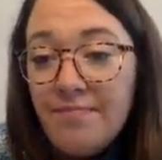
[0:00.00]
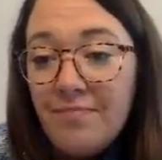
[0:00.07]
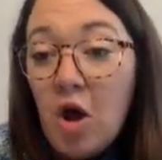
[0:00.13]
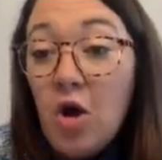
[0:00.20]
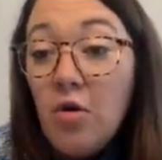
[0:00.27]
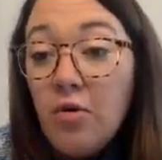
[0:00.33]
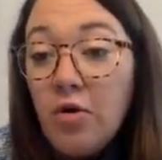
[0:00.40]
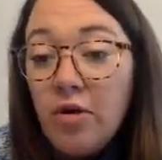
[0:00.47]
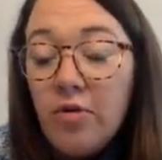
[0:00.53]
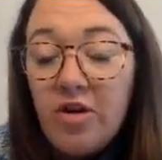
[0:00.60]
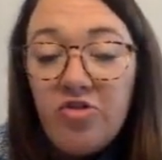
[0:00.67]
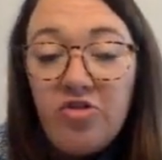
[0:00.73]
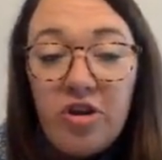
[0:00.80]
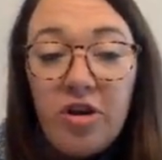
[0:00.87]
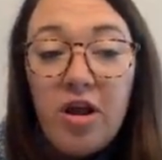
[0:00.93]
good
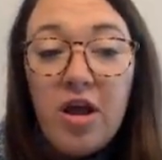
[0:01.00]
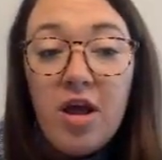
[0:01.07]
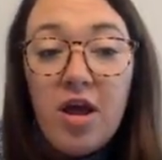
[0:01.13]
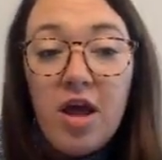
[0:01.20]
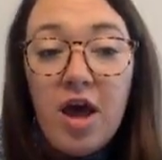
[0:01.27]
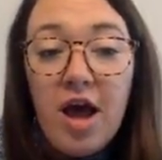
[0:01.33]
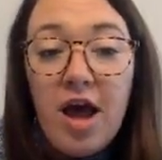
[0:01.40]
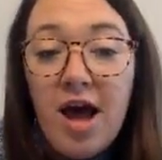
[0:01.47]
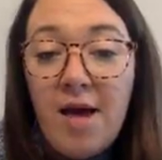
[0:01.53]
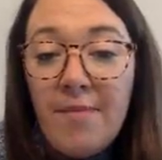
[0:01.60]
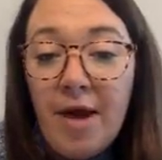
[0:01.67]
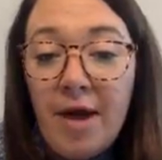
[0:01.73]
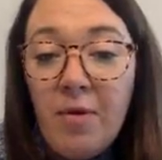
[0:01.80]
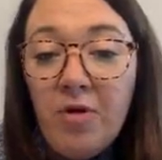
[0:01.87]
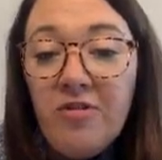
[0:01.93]
question.
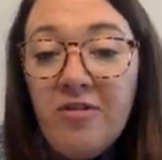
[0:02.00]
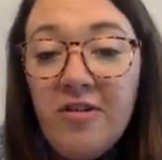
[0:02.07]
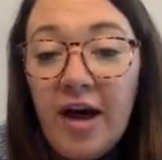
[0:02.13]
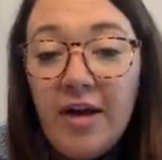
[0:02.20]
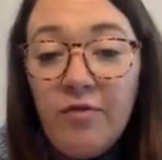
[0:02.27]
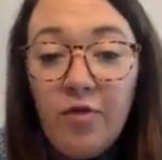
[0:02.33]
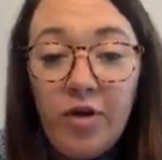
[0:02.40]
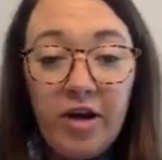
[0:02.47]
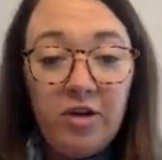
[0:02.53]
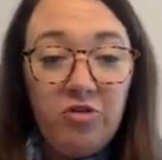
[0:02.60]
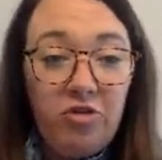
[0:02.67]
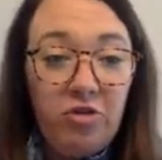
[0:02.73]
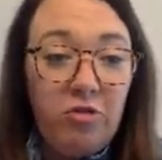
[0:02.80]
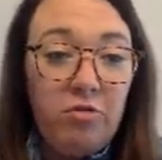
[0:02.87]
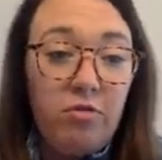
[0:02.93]
I post a lot of what I
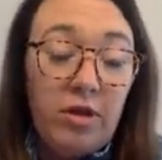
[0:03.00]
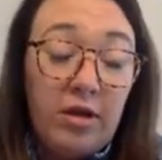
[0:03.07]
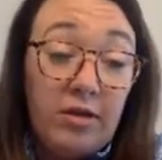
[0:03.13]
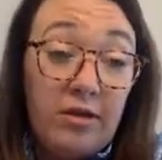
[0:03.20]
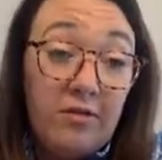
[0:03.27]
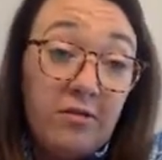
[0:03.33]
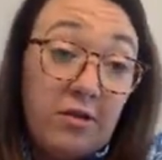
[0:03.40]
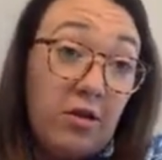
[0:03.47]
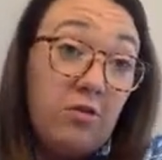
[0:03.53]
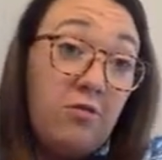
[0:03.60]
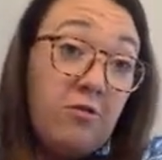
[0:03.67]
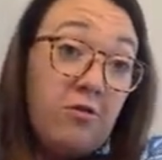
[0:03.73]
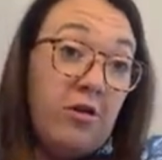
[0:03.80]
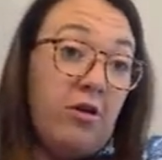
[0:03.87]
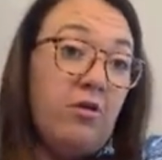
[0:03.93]
do, at least I used
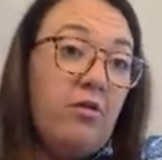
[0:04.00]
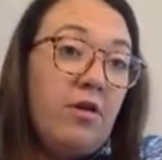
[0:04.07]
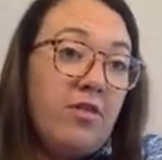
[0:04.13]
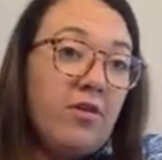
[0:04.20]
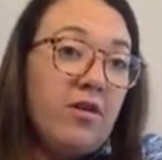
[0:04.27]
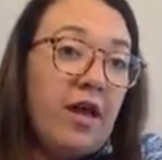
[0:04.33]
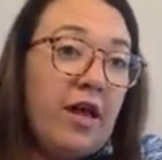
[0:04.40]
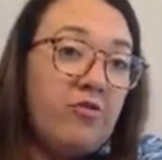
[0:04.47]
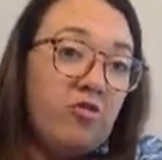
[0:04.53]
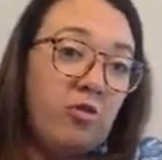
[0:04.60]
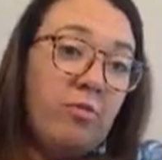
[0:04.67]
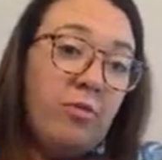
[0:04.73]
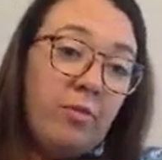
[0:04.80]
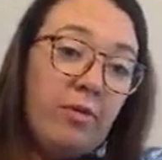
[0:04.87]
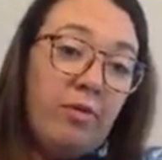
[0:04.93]
to do in the
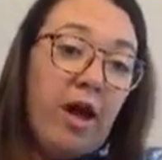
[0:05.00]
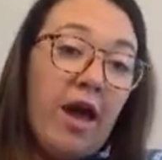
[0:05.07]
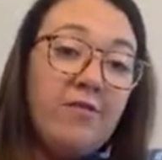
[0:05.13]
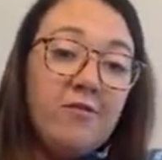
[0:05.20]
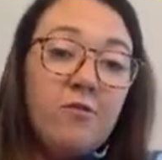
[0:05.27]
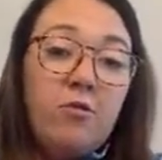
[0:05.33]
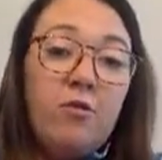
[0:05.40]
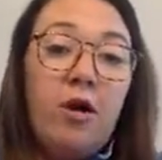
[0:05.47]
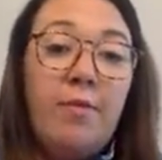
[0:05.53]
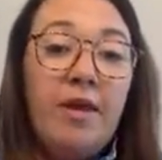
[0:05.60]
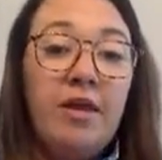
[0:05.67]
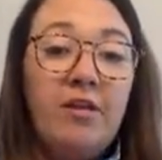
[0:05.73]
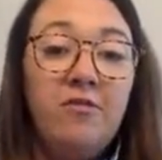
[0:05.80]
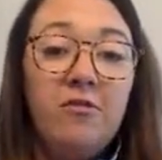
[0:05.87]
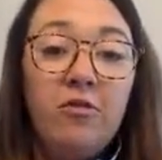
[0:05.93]
classroom when we were at school on my
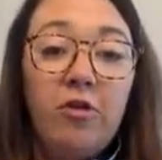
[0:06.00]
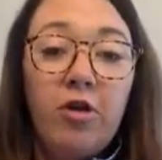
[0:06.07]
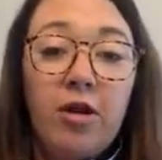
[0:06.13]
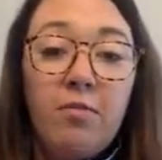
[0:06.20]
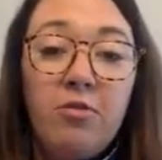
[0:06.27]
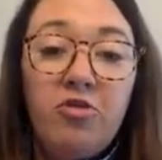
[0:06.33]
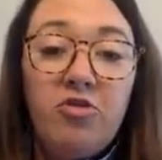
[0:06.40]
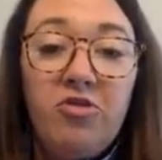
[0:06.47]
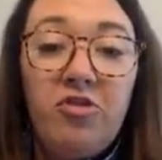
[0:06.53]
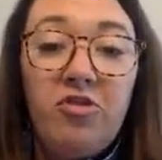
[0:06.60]
Instagram, which is a